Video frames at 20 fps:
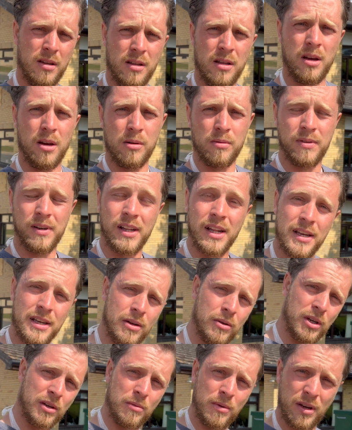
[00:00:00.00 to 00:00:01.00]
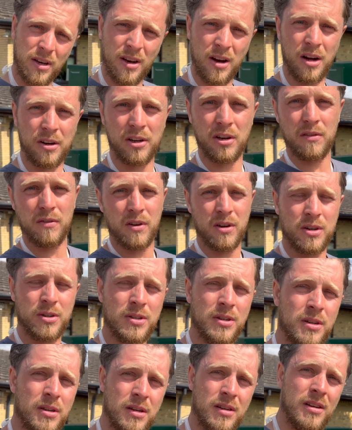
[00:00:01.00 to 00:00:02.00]
Hopefully then they'll give me a
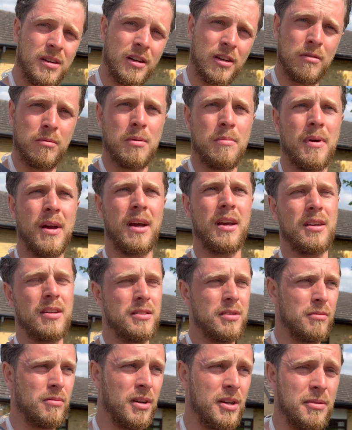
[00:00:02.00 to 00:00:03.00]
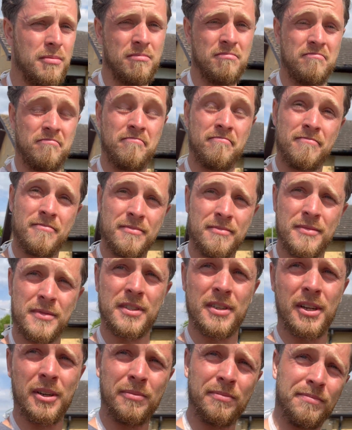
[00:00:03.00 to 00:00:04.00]
cardioversion and I'll be back to running.
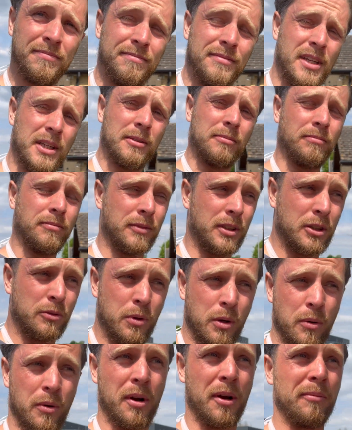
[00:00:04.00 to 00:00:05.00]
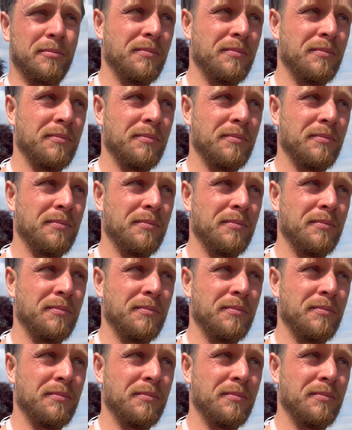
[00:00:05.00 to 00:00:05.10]
So yeah, that's where we're at.